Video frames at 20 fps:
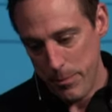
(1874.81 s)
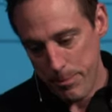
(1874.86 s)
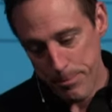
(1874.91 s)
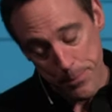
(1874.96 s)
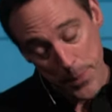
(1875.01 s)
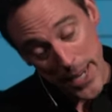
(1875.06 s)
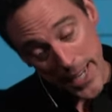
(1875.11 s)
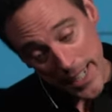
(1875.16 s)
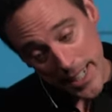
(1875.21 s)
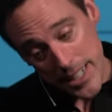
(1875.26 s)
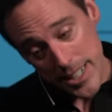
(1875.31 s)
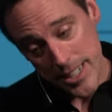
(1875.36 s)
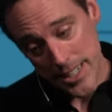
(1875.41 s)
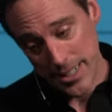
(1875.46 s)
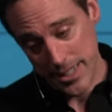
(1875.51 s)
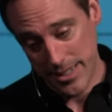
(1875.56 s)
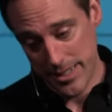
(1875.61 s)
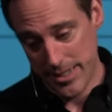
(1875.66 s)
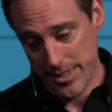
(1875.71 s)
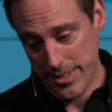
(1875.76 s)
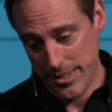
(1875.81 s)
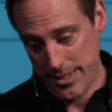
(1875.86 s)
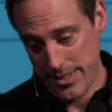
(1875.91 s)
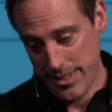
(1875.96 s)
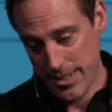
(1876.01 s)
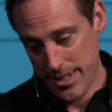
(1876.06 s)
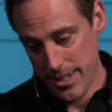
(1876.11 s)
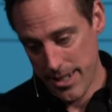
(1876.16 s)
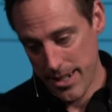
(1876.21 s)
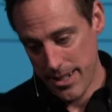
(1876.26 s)
Patience
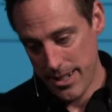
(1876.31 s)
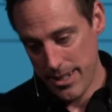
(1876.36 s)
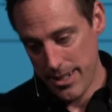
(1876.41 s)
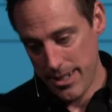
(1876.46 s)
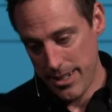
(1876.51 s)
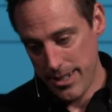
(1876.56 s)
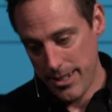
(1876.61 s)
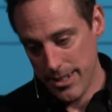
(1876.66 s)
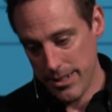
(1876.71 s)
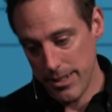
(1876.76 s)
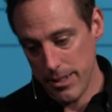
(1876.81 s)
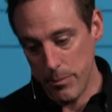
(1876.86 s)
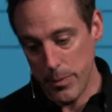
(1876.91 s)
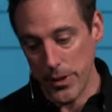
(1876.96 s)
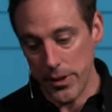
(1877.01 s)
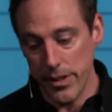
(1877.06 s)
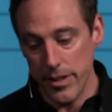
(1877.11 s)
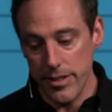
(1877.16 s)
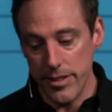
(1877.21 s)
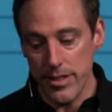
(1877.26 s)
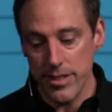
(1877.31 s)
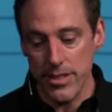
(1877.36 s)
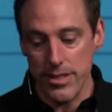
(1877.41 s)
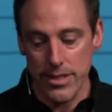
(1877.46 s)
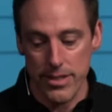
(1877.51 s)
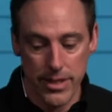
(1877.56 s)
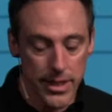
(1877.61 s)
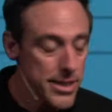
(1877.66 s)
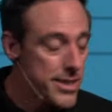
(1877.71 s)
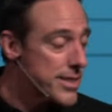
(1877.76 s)
and the ability to
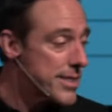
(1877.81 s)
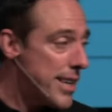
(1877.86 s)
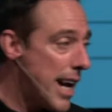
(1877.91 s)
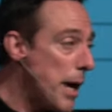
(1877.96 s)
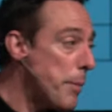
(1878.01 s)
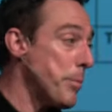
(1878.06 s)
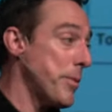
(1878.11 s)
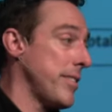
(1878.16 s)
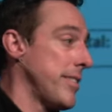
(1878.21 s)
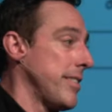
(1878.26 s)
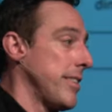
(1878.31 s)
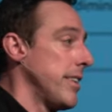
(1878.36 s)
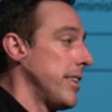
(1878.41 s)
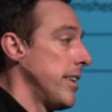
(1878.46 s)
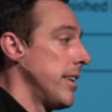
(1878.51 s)
accept